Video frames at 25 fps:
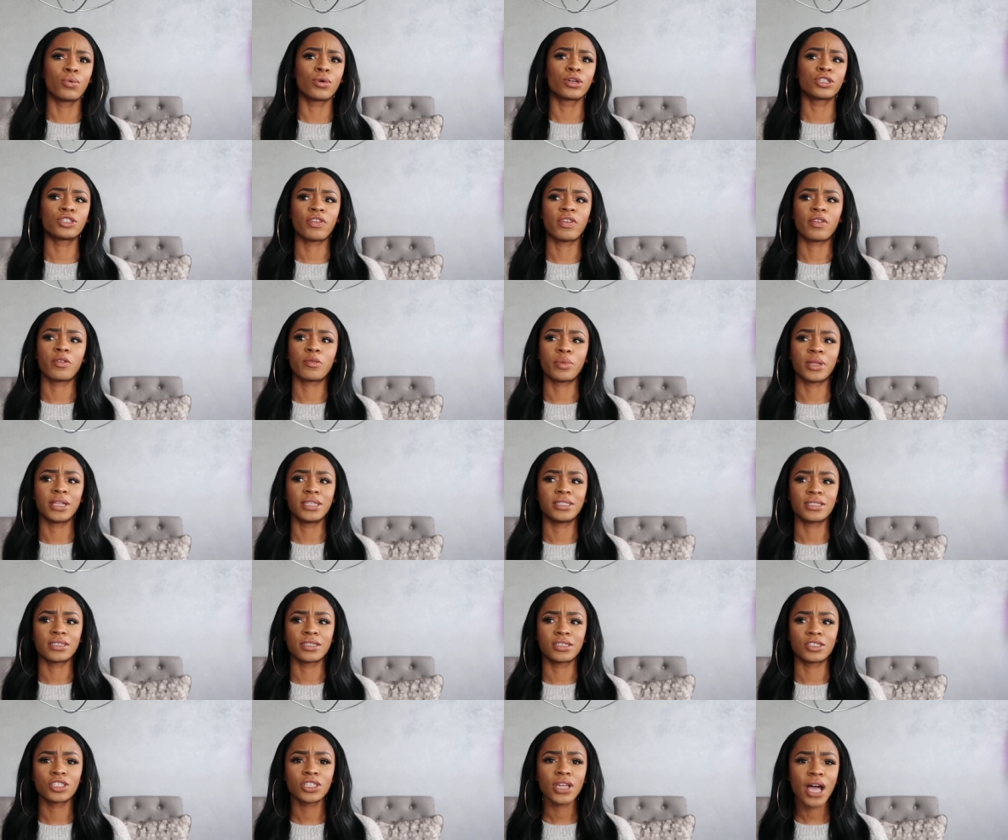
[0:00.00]
where's your favorite place
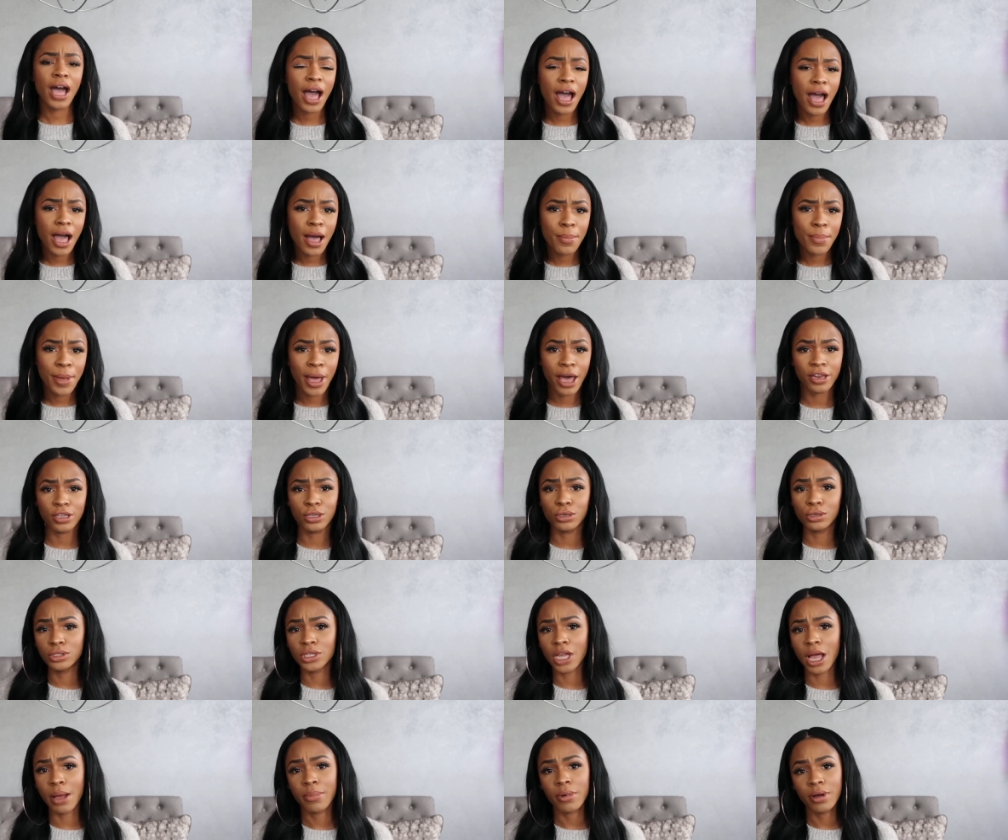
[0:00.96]
to shop? How do you
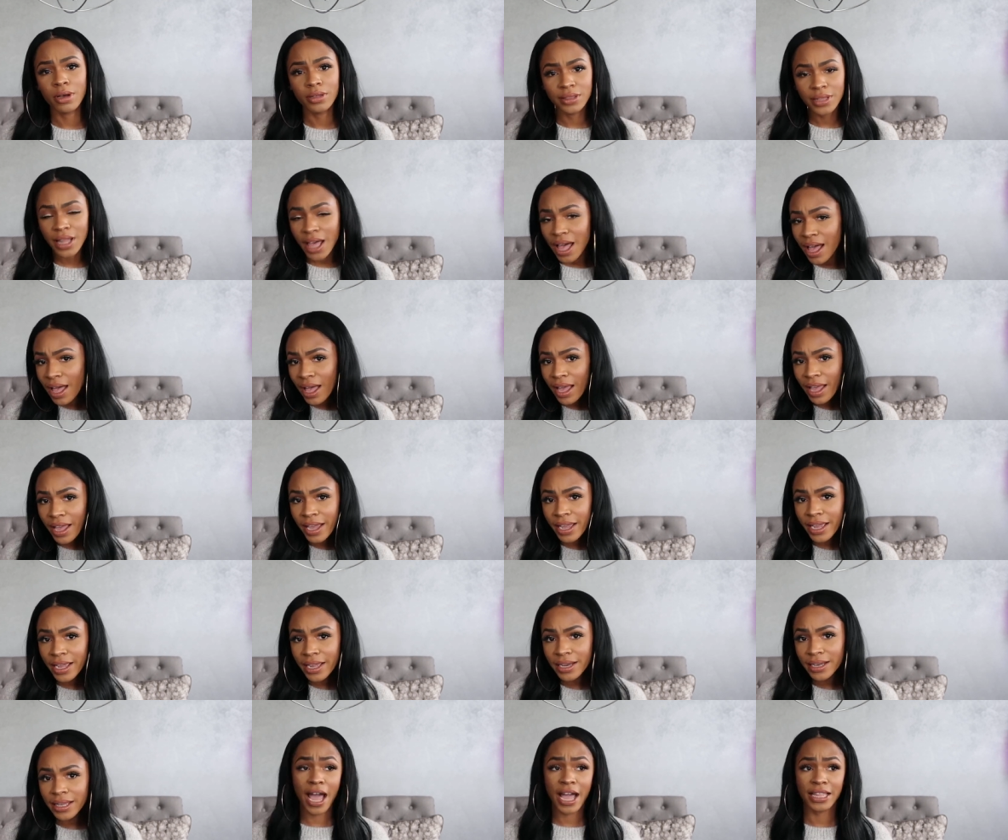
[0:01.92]
shop
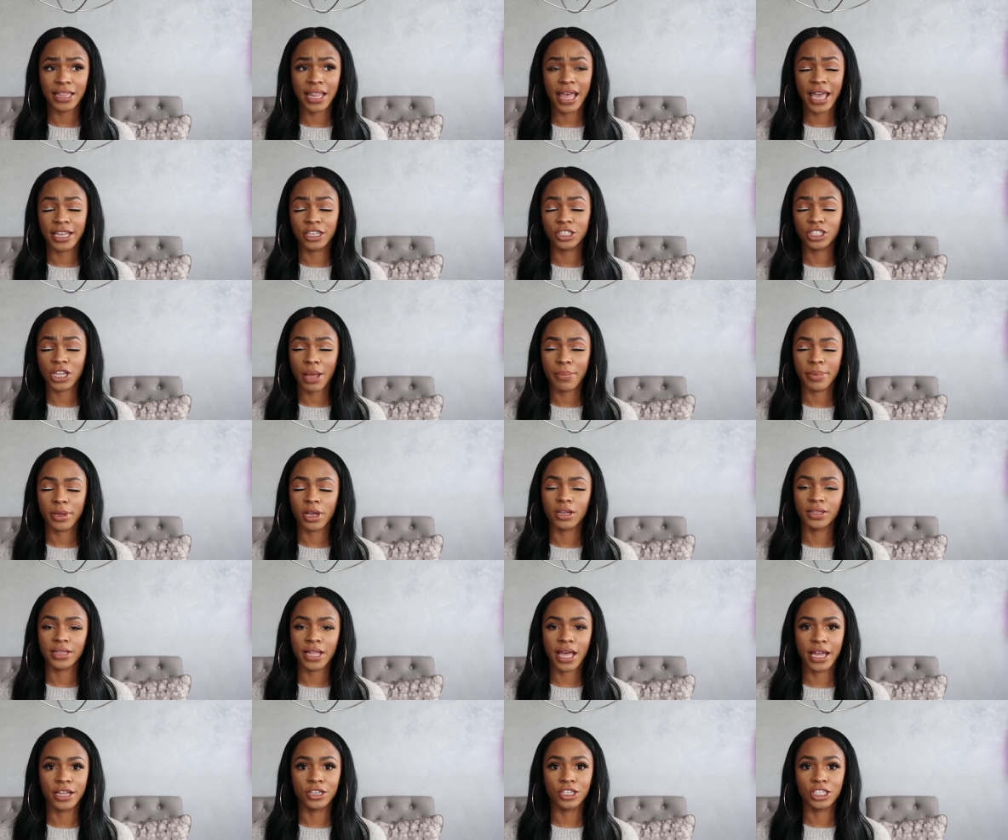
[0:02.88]
online? I like shopping
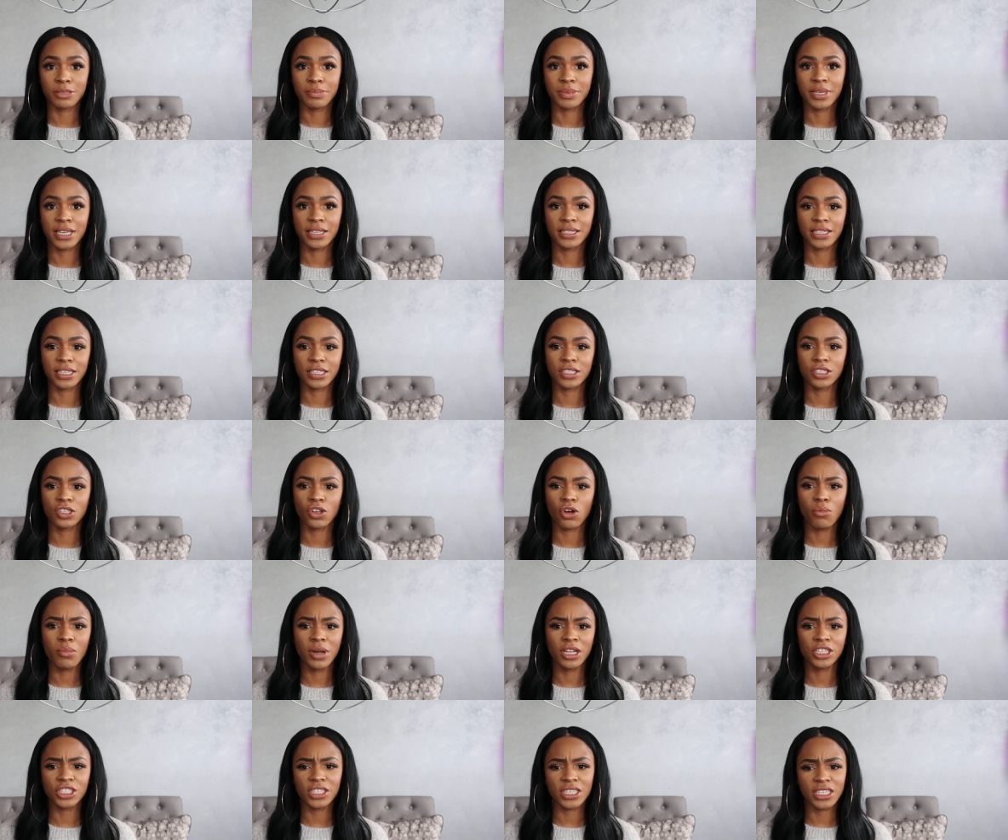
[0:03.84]
online just because it's so
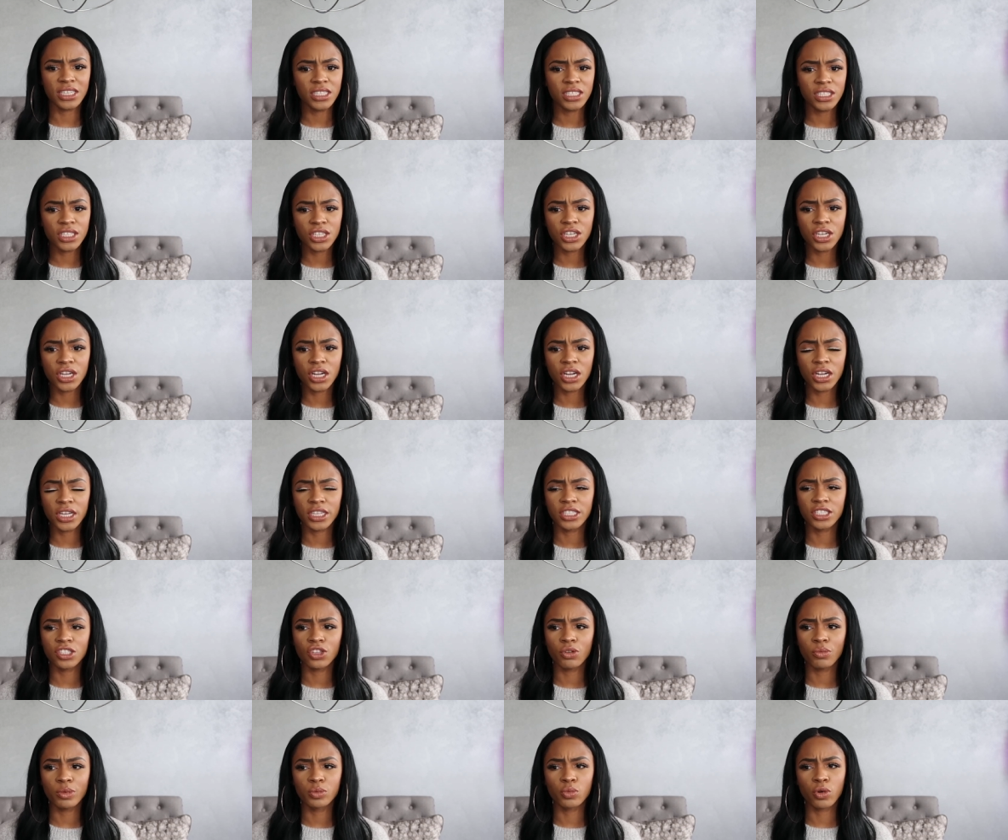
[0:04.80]
much easier. It's
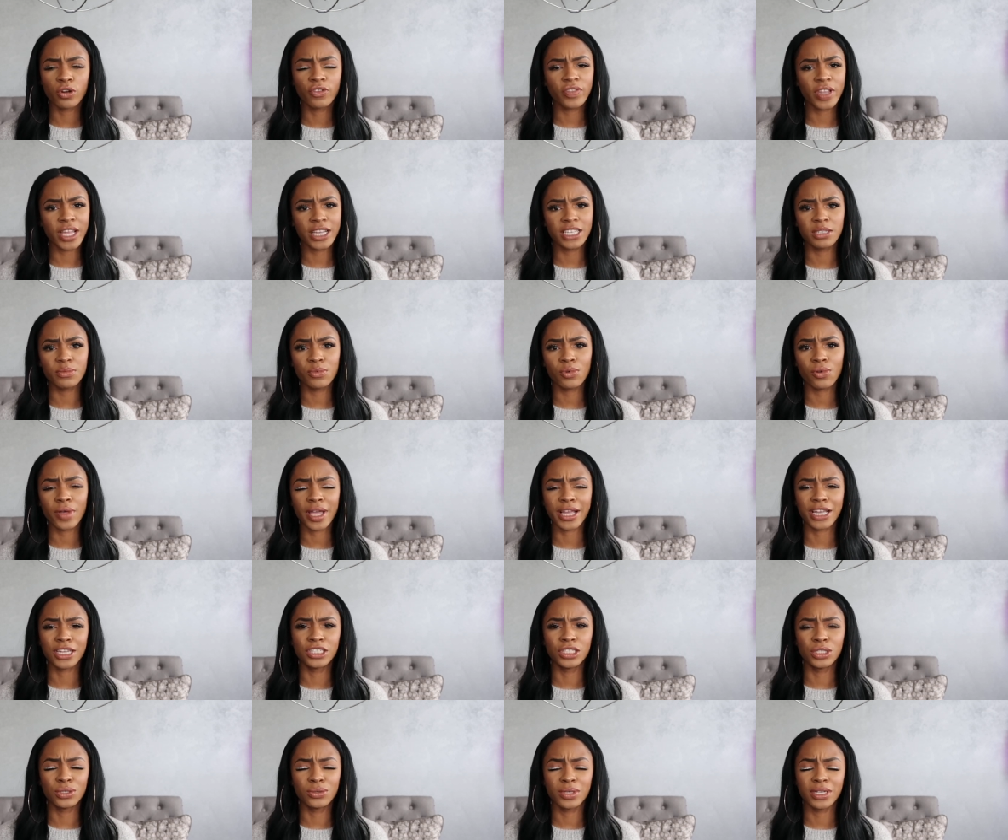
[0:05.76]
so much more flexible. I
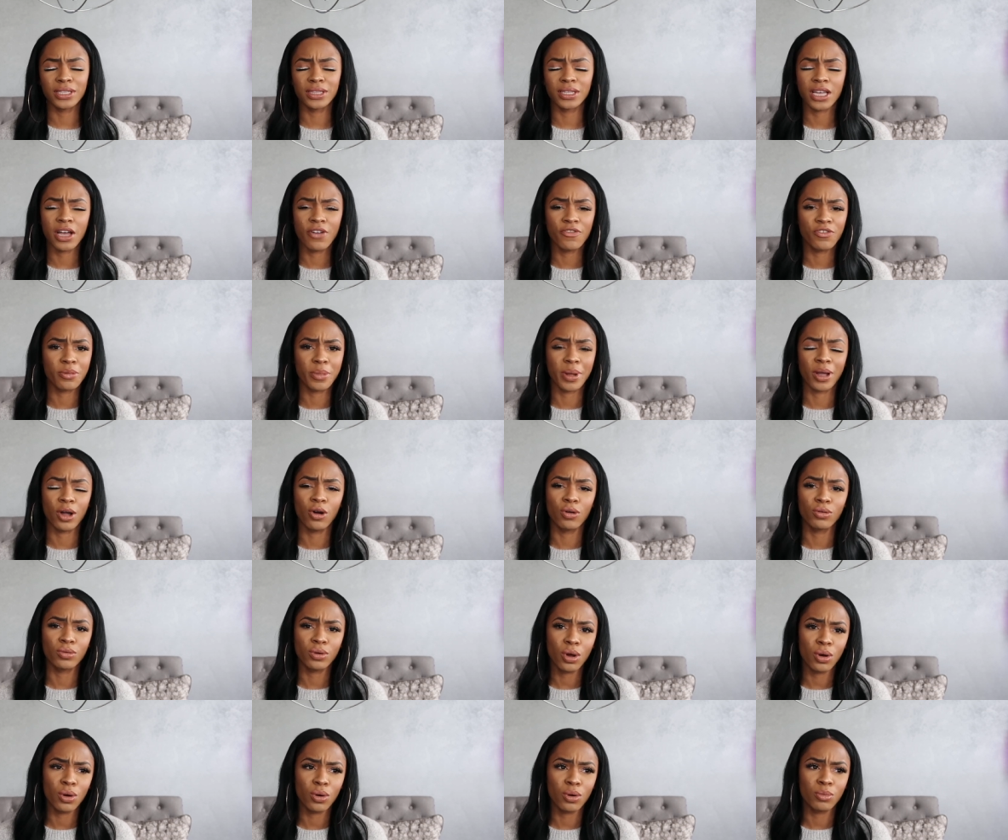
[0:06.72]
can do it in the comfort of my
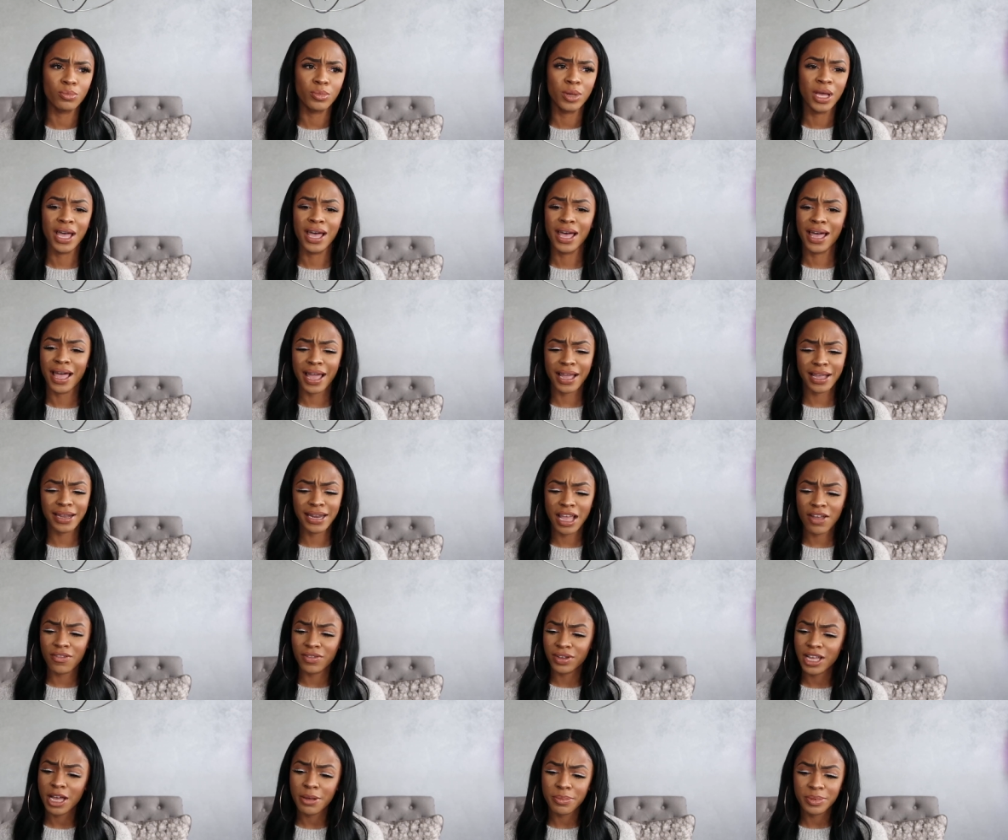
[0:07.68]
own home. I can
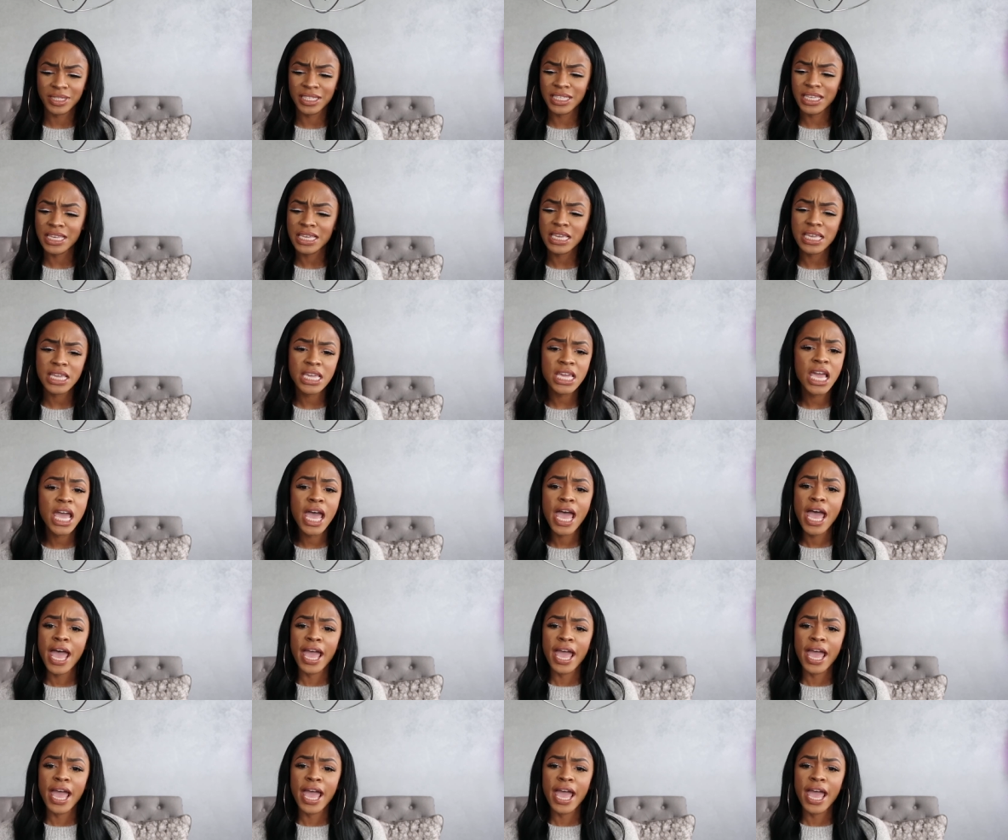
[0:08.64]
have a cup of tea